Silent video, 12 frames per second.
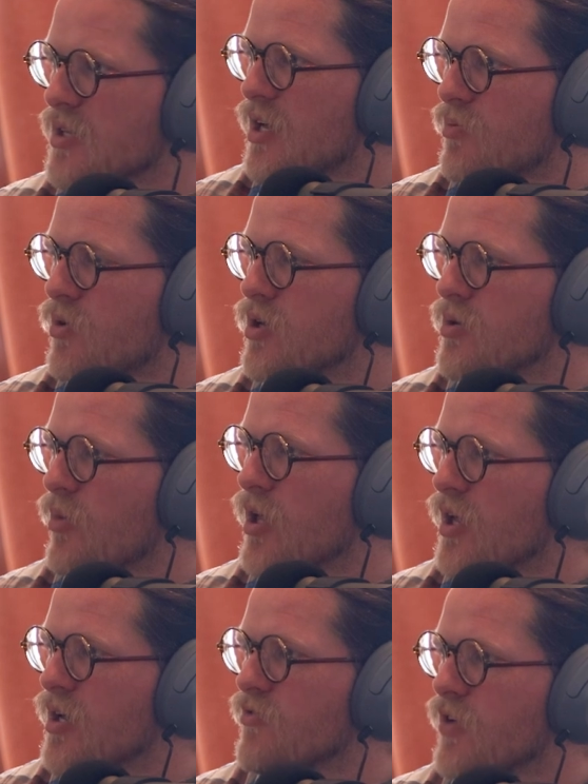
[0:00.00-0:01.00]
that point in my
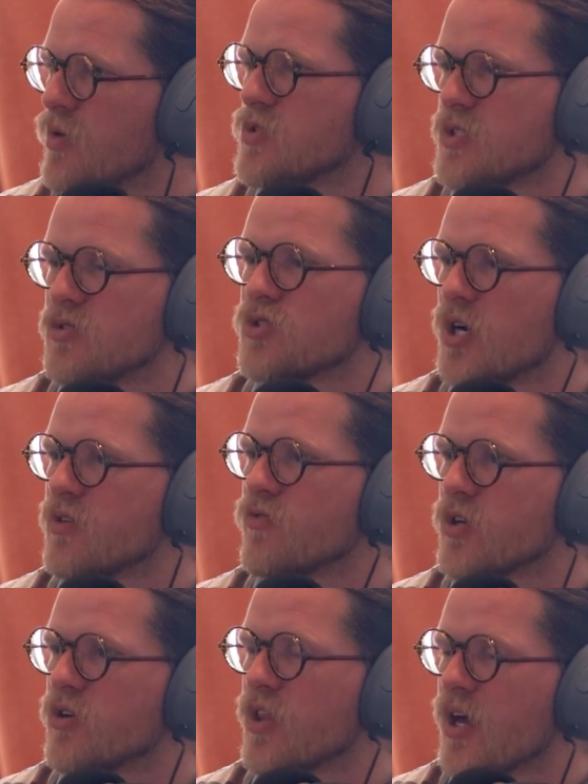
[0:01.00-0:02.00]
life. I was still trying to
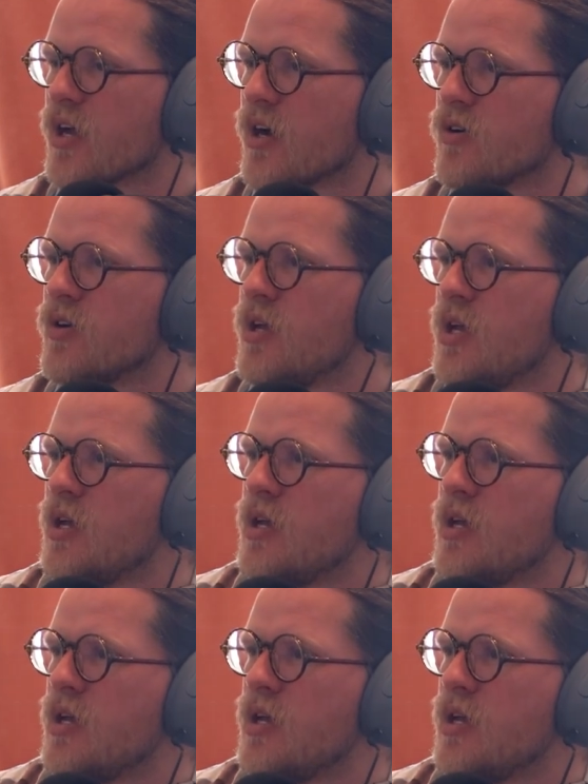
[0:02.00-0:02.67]
figure that out.